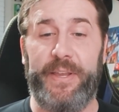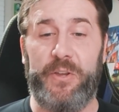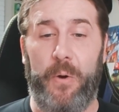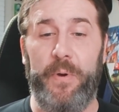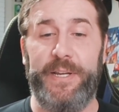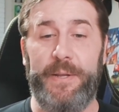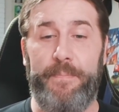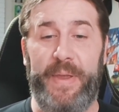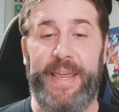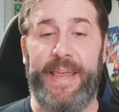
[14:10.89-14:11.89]
going to
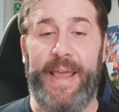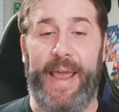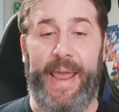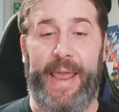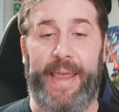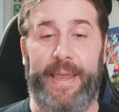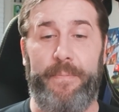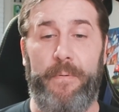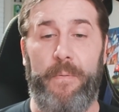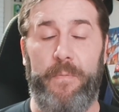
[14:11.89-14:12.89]
be a
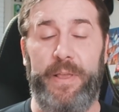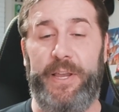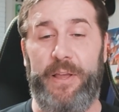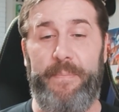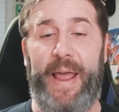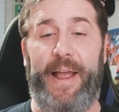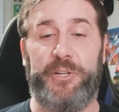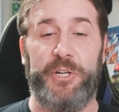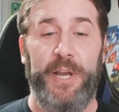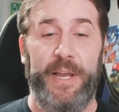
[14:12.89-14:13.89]
really good match.